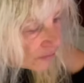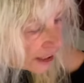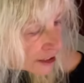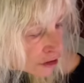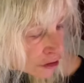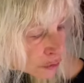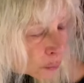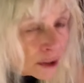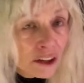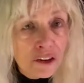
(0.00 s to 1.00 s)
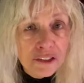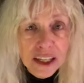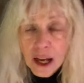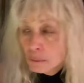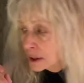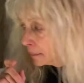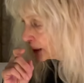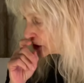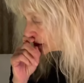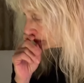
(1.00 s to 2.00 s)
There's one other thing I want to
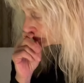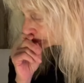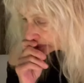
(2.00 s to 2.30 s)
mention.